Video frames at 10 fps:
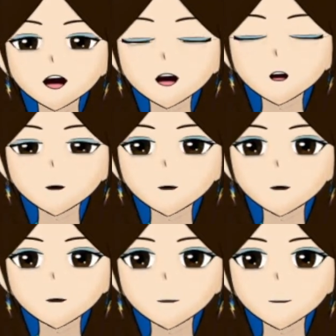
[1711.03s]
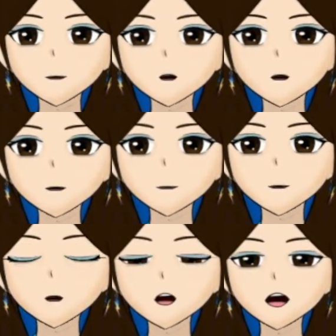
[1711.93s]
only bicycles like are supposed
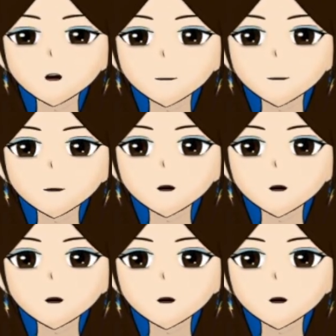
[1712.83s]
to like go.